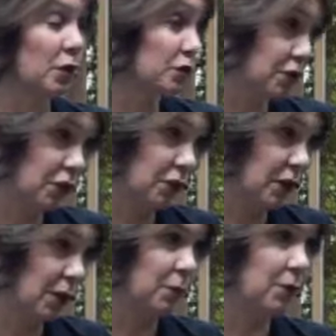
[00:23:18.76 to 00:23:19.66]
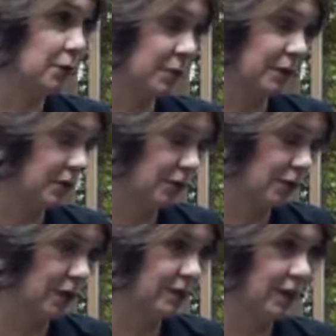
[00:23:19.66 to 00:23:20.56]
security numbers, but you're
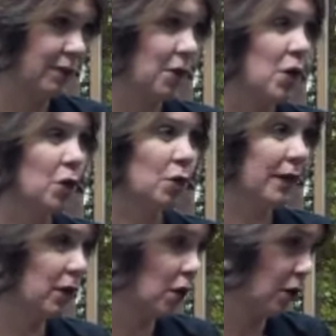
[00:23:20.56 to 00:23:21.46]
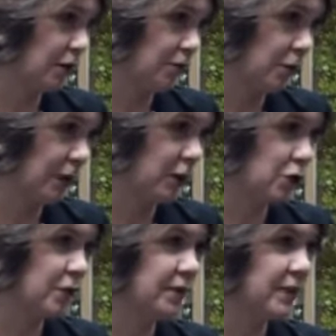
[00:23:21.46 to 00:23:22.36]
not taking a credit card
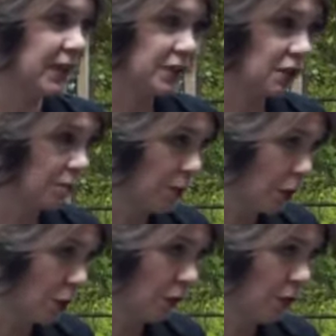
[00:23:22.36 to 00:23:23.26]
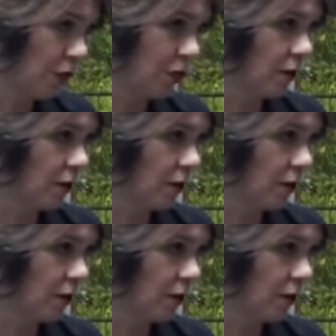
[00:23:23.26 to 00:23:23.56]
information, dates of birth.